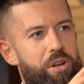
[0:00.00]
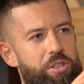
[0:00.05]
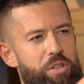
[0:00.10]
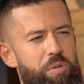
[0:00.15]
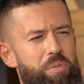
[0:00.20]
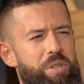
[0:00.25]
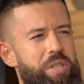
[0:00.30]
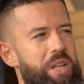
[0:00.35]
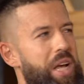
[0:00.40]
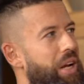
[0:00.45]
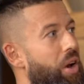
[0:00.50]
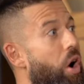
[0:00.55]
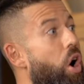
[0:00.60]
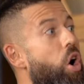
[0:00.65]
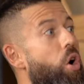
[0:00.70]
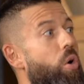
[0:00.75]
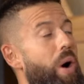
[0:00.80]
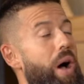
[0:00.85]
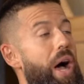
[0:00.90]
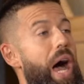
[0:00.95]
It's almost like,
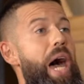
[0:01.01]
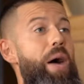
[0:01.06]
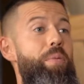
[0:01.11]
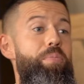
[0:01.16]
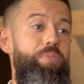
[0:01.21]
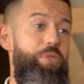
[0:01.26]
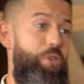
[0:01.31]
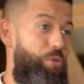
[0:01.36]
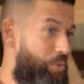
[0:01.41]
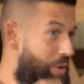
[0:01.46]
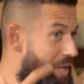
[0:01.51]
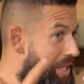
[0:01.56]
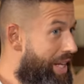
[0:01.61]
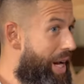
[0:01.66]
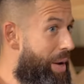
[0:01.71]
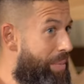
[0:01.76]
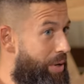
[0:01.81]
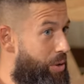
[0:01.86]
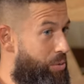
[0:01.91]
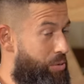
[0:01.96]
oh, the
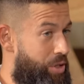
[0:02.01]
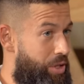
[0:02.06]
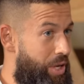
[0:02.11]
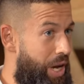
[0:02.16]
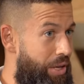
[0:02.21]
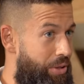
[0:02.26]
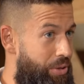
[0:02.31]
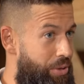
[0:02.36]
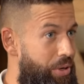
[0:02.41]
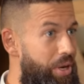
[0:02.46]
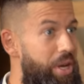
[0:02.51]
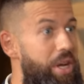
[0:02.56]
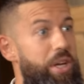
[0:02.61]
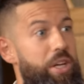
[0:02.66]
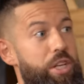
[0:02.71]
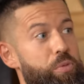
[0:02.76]
reason I'm an outsider